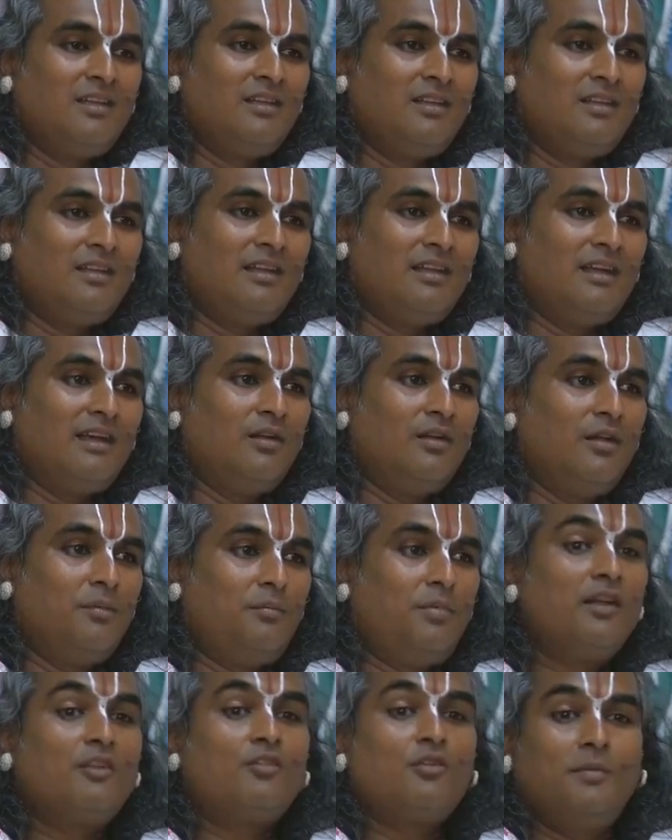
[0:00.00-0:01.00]
on a
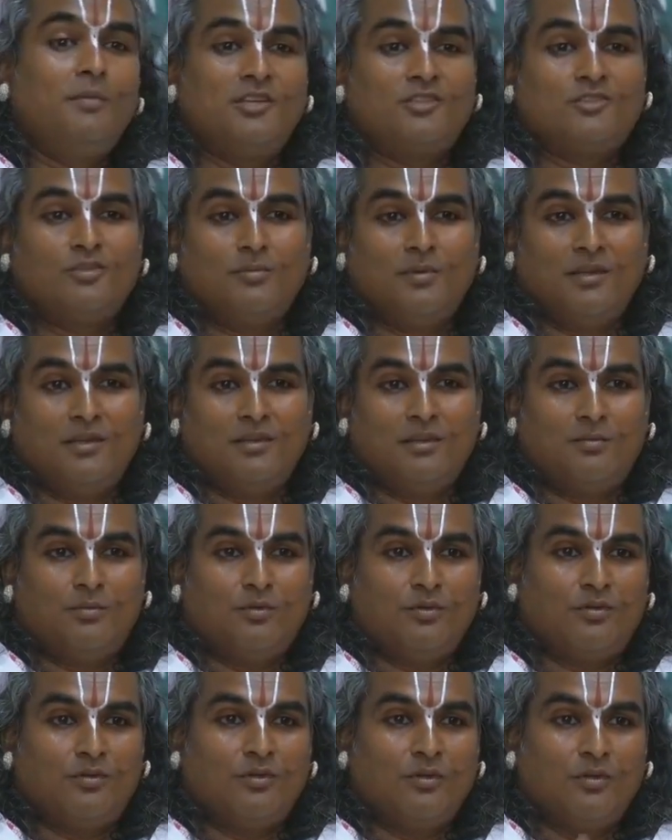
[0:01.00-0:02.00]
pilgrimage to Pandharpur.
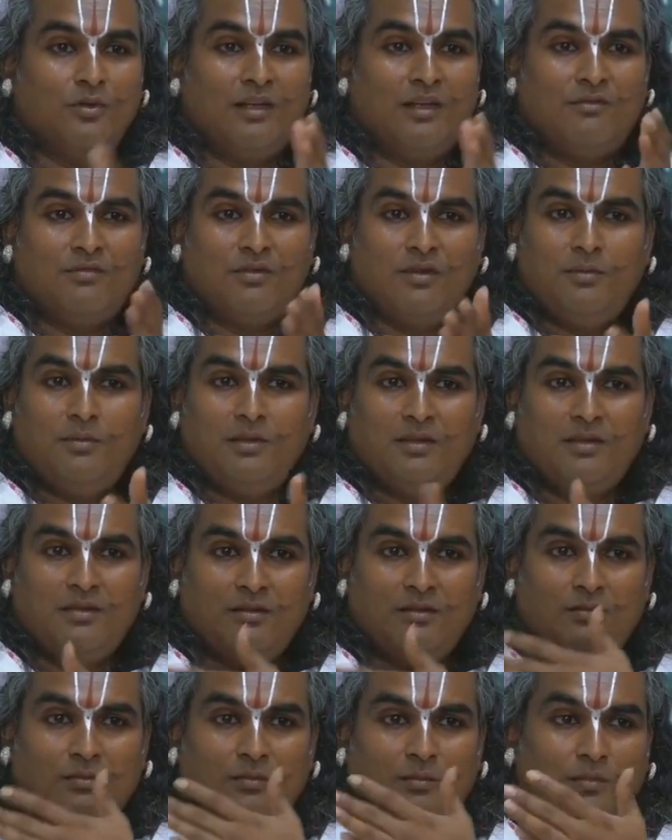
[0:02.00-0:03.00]
So
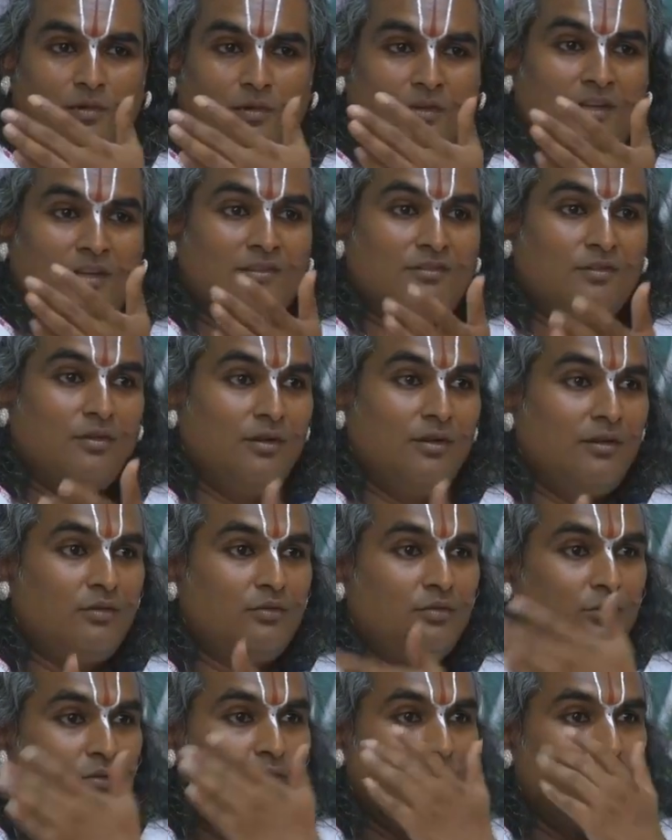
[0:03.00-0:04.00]
everybody is going
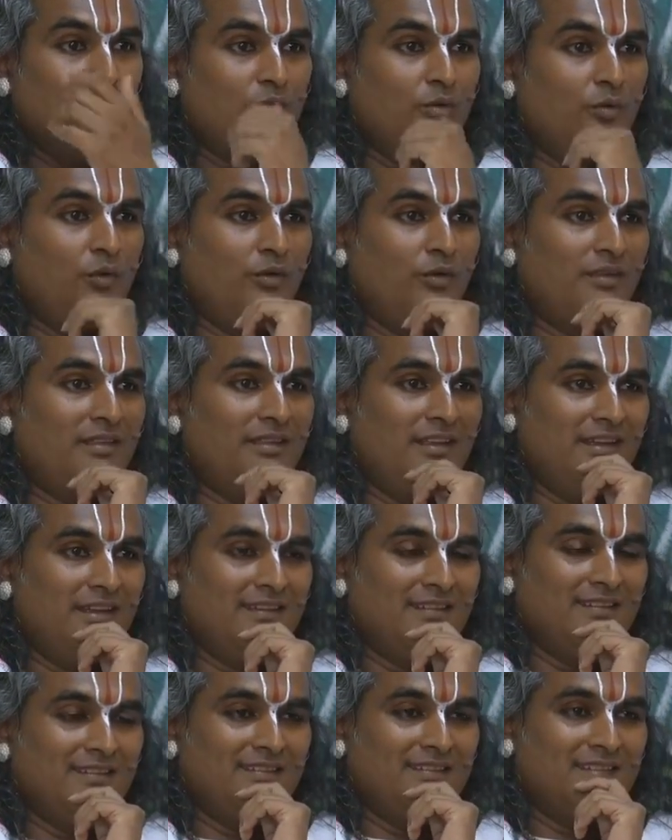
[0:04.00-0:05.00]
to walk there."
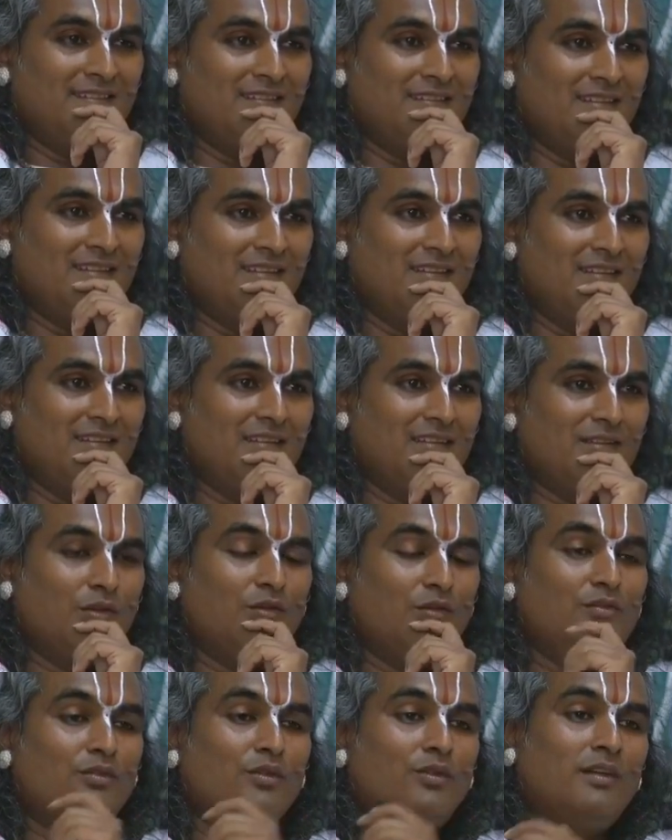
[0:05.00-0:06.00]

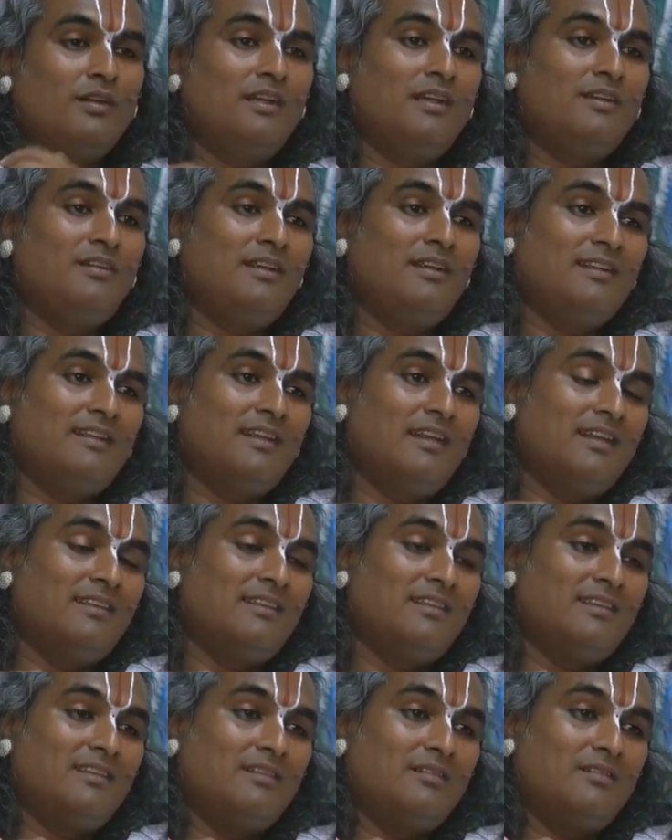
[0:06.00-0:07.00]
So hearing
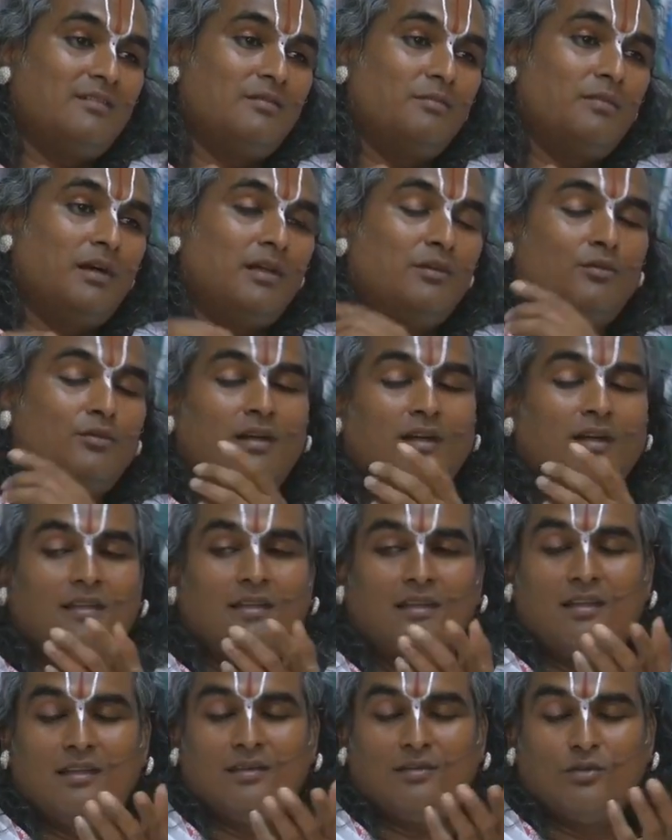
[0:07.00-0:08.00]
that,
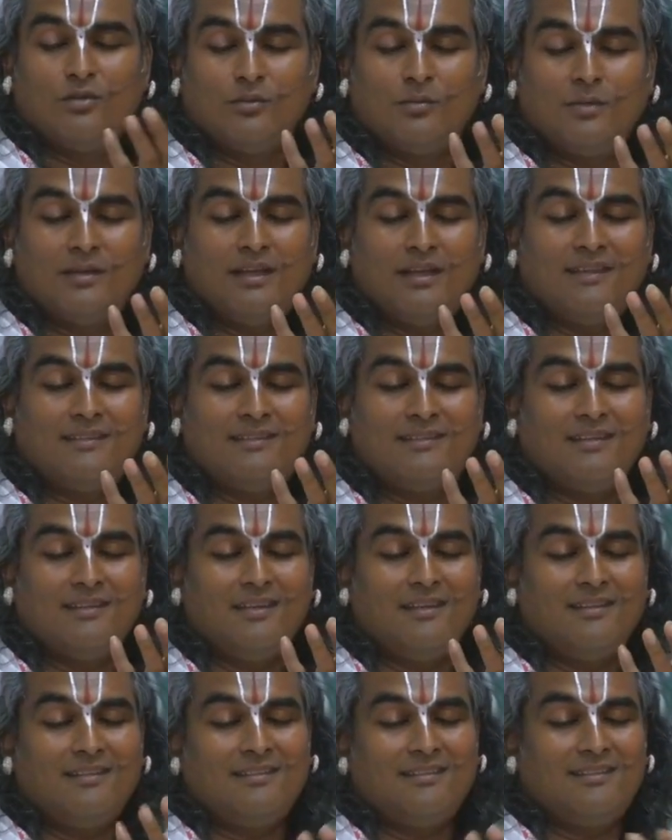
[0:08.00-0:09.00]
Kurma
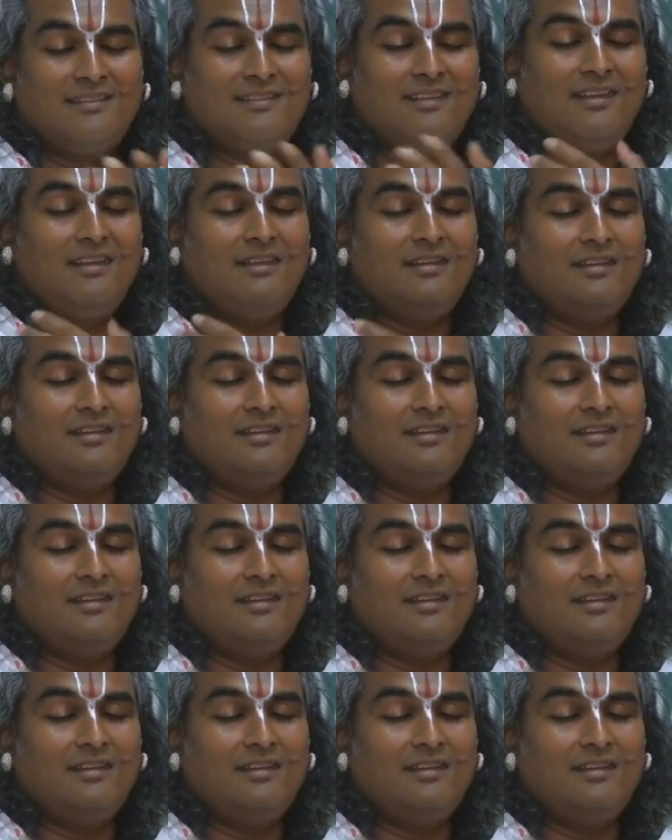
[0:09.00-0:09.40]
said,